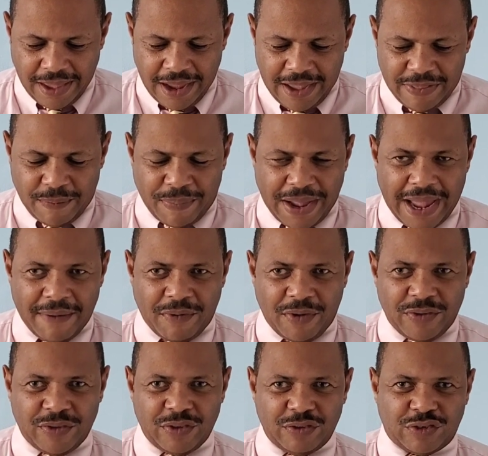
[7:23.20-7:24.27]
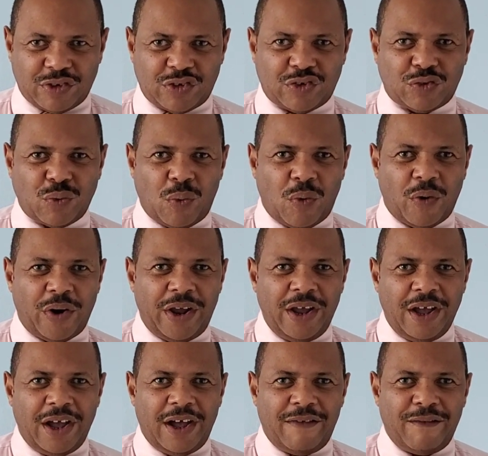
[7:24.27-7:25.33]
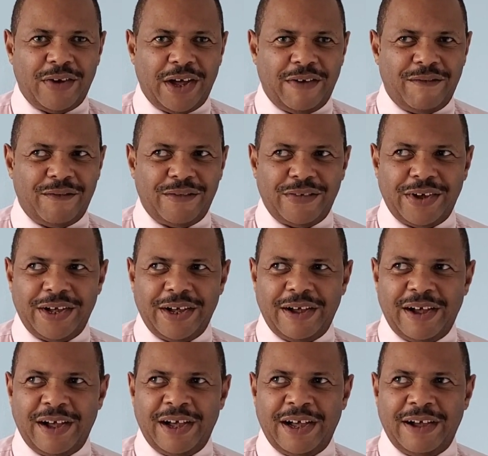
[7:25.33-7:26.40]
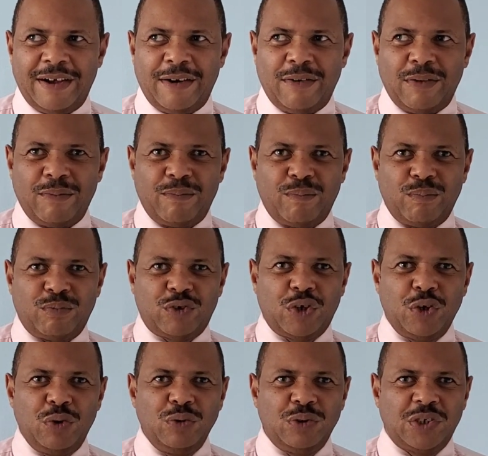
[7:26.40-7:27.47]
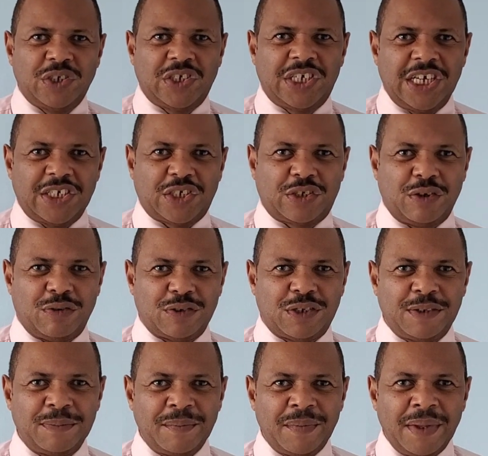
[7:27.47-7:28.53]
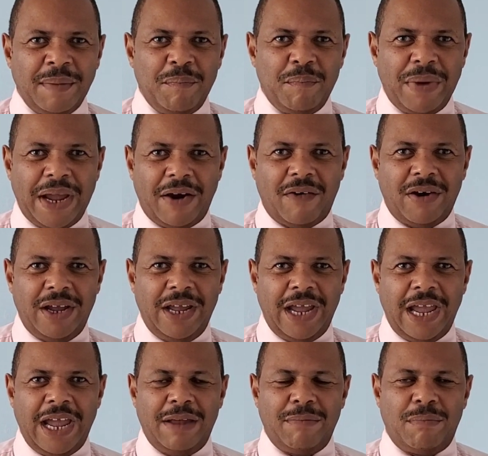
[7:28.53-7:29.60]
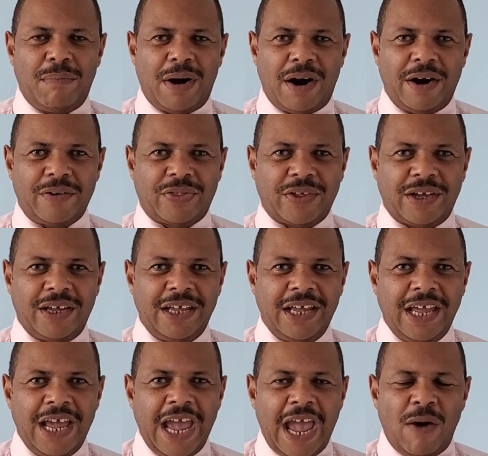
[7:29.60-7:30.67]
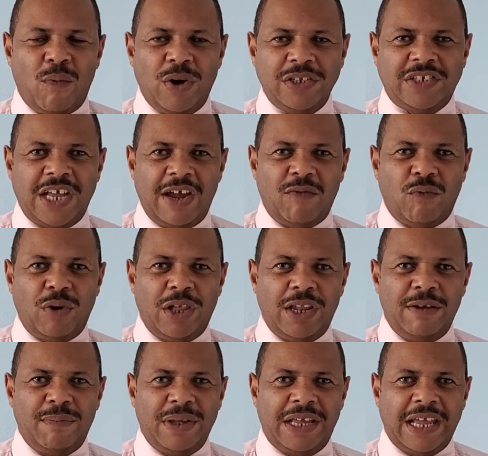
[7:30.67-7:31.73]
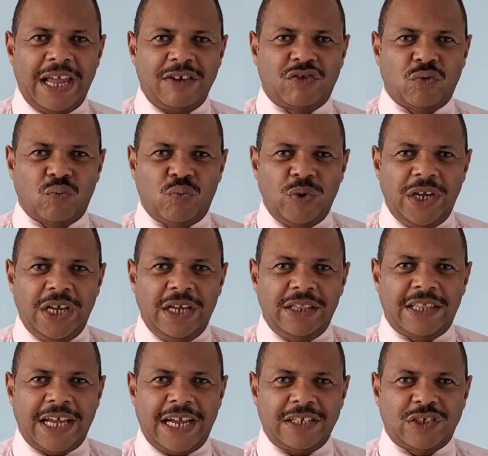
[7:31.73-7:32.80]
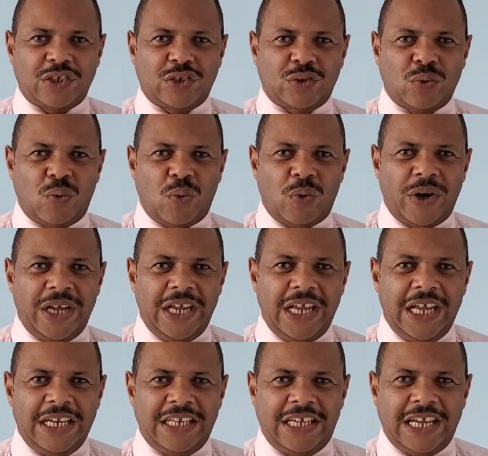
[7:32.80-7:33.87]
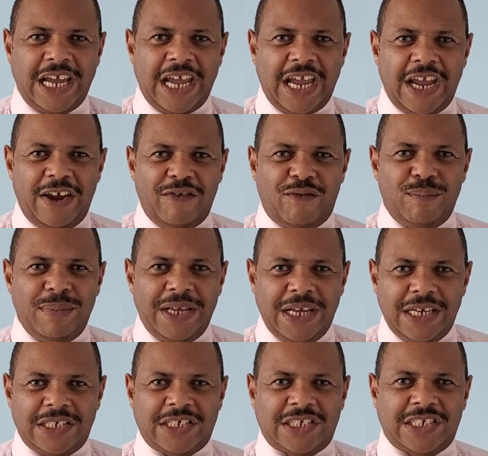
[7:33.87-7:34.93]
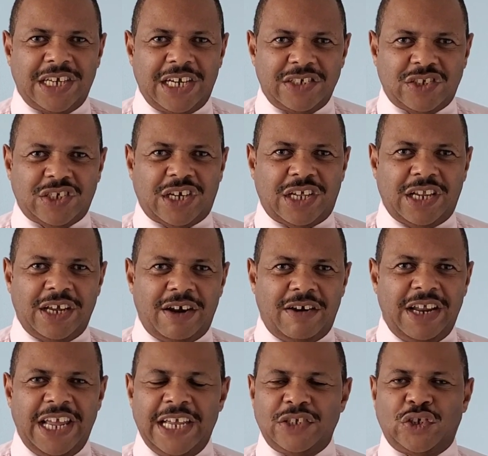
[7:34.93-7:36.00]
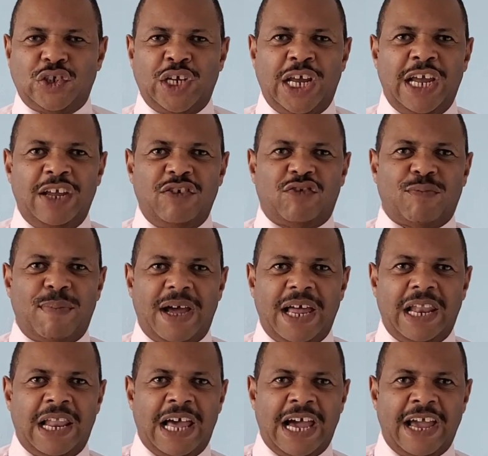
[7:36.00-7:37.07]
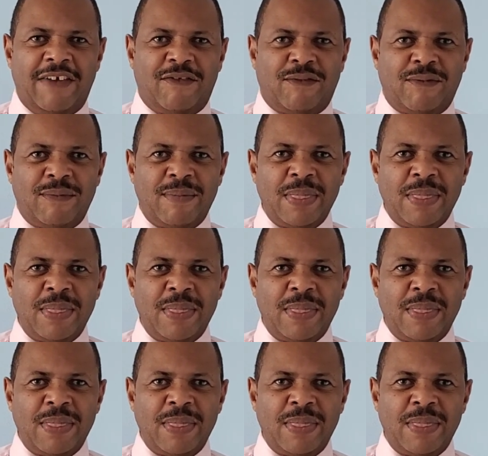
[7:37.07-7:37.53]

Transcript: In the Bible, there's a story of two sisters, Mary and Martha. And once I really began to read that story, it gave me such clarity. It changed my life.